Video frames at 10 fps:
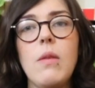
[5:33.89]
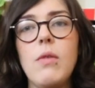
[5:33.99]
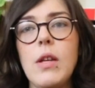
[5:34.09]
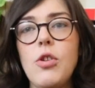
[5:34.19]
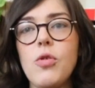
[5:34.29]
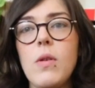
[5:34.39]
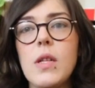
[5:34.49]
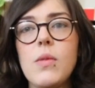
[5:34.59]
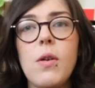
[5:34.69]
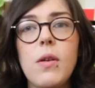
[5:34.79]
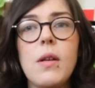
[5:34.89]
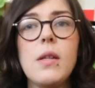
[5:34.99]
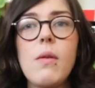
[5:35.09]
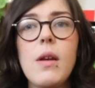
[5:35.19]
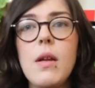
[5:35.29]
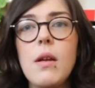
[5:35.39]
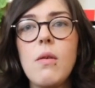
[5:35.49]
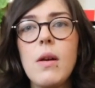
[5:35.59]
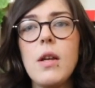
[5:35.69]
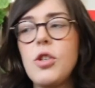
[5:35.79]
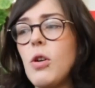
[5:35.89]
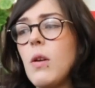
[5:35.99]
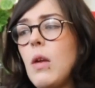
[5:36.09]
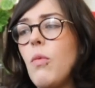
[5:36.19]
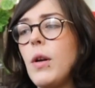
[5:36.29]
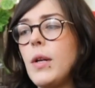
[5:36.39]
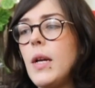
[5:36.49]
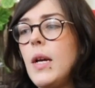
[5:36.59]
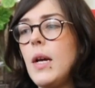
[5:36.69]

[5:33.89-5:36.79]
really enjoy this one. It's quite quite a chunky one